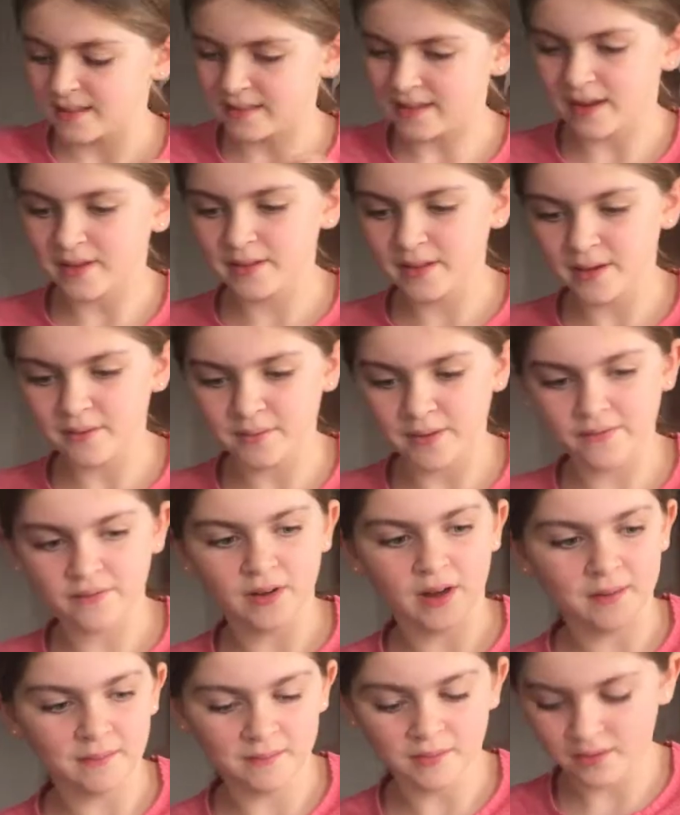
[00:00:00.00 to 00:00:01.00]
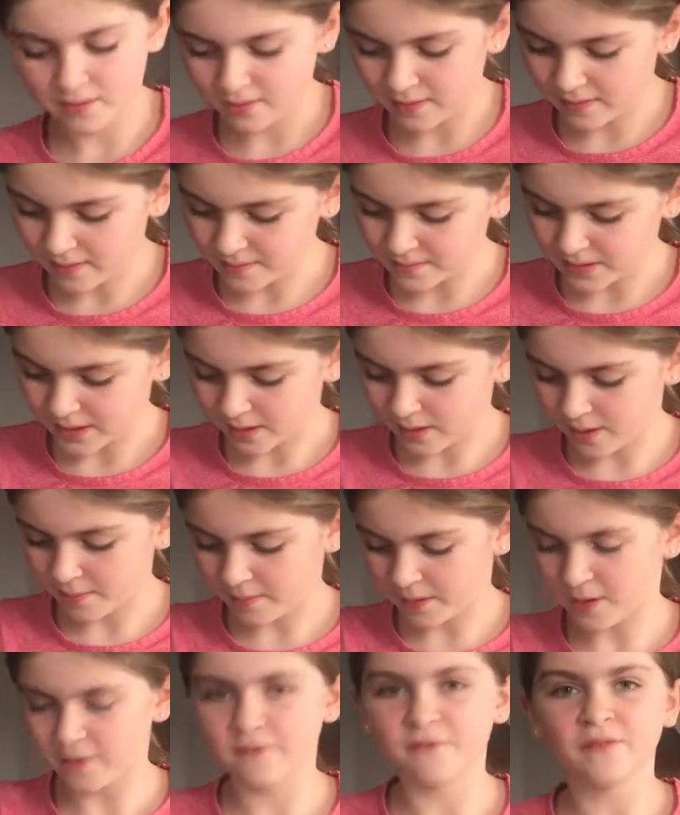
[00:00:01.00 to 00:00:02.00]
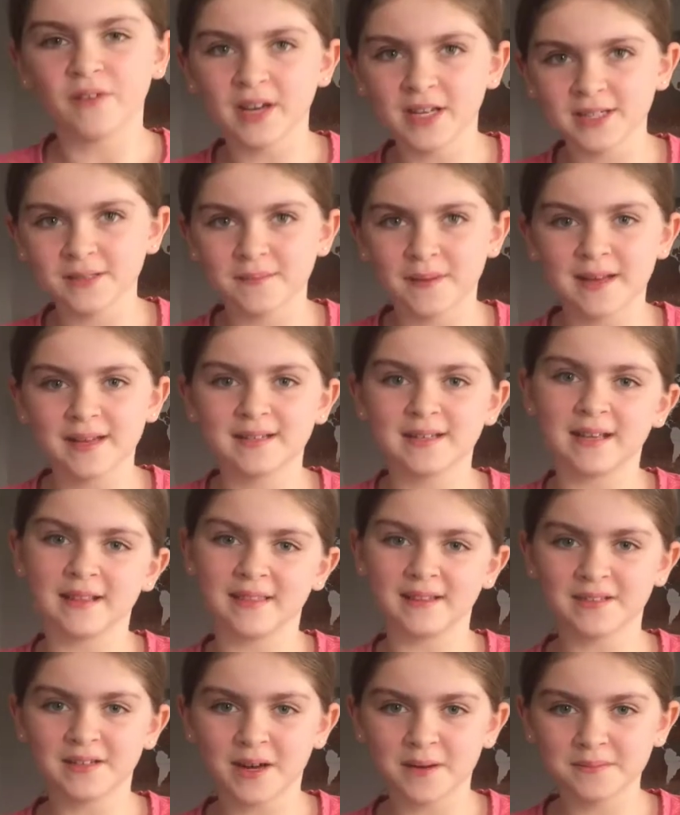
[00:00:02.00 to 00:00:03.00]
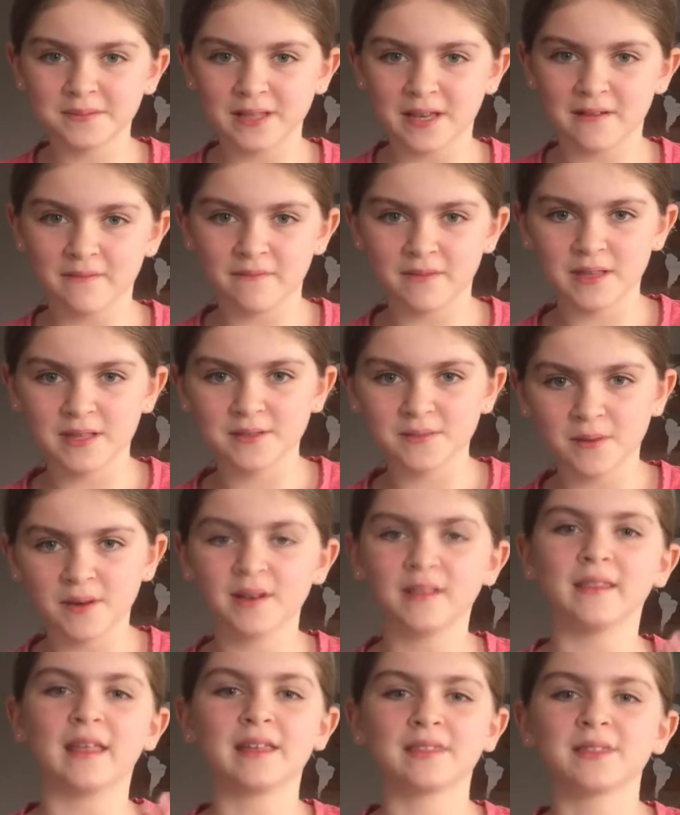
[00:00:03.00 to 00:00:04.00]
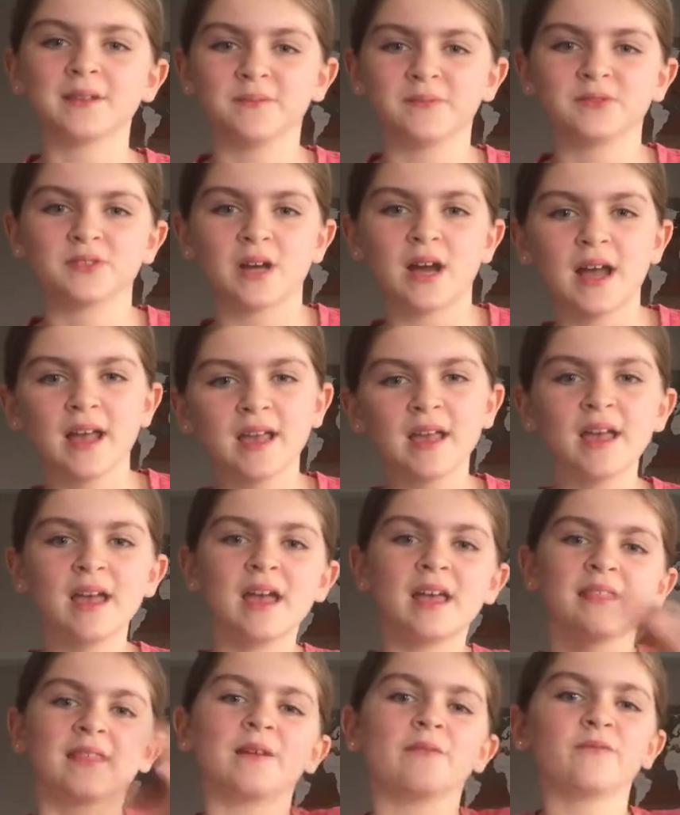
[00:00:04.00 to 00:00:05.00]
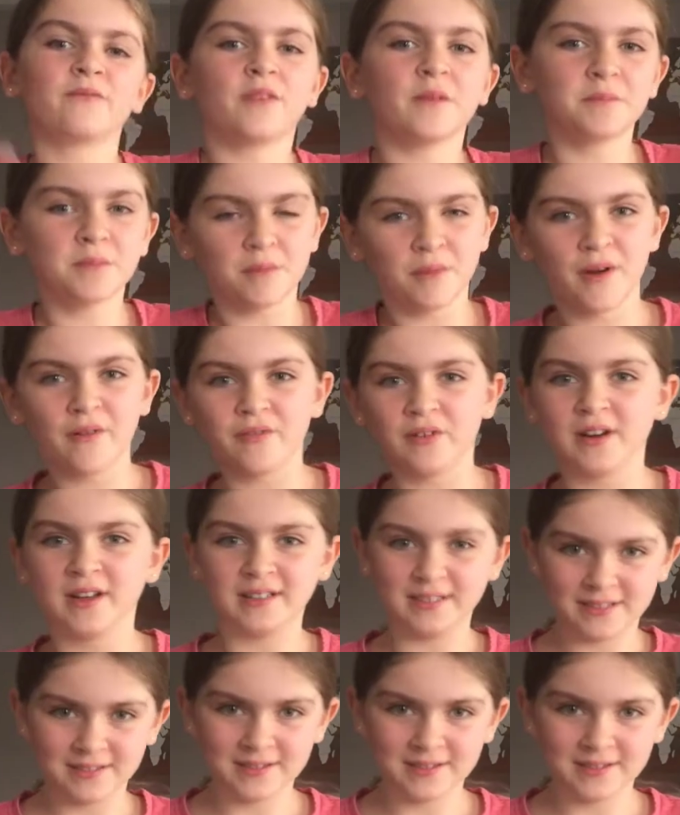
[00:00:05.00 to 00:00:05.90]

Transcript: Now that we've gotten most of them done, I'm going to finish painting the top side of this one, let them dry, then flip them over and